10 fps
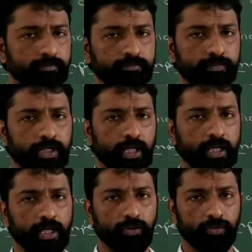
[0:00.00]
PRAD
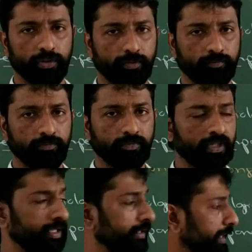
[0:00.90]
only.
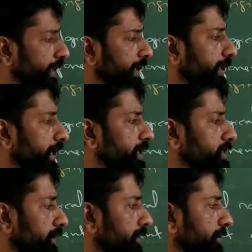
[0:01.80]
That indicates,
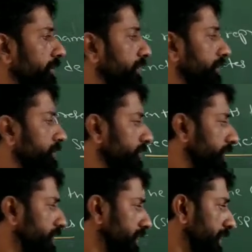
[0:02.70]
so
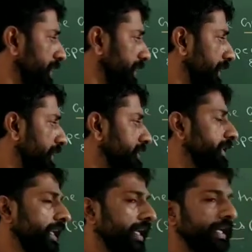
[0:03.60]
this indicates
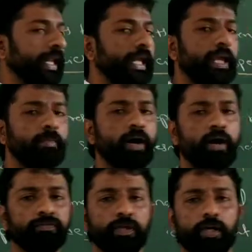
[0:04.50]
name
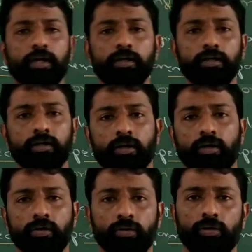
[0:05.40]
of the
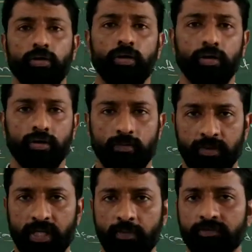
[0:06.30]

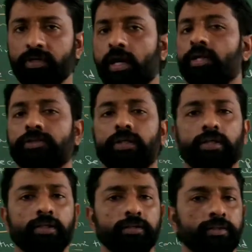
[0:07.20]
author
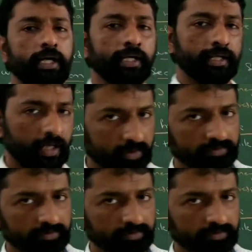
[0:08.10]
or name of the